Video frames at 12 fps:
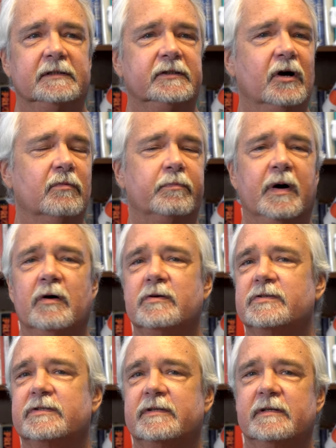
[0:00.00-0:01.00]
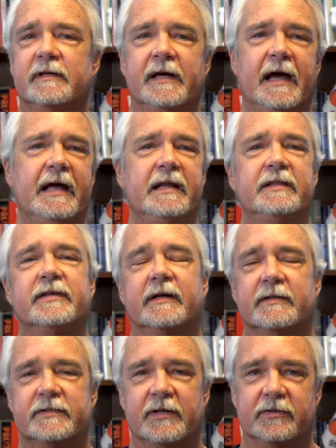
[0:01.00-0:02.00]
Don't post
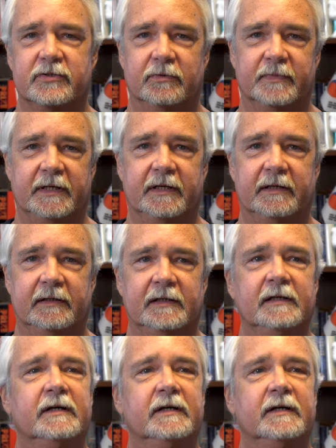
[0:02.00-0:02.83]
anything on social media.